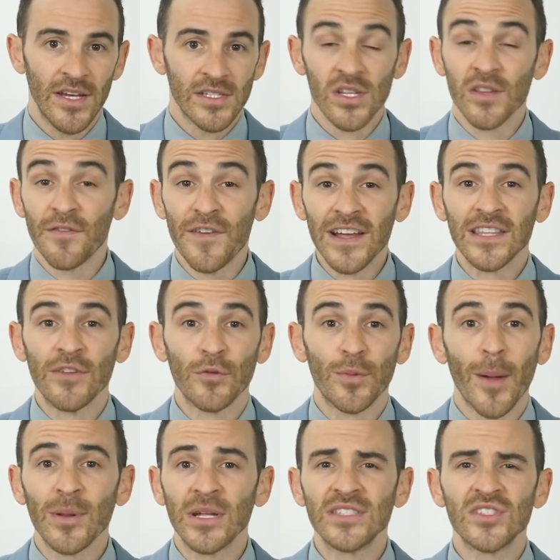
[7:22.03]
So the fact that
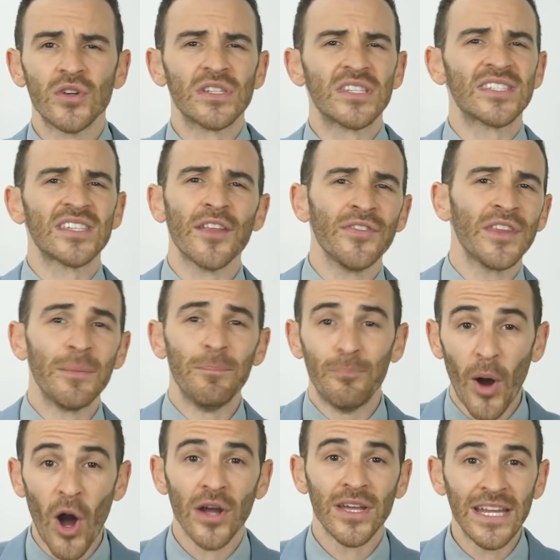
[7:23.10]
Republicans are suddenly
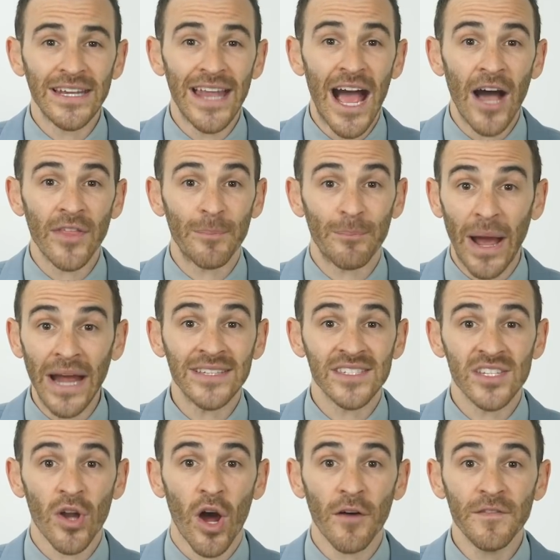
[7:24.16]
balking now that
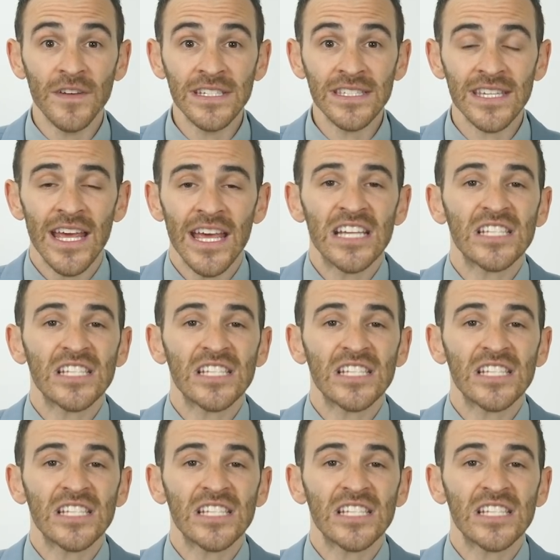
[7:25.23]
Biden's in office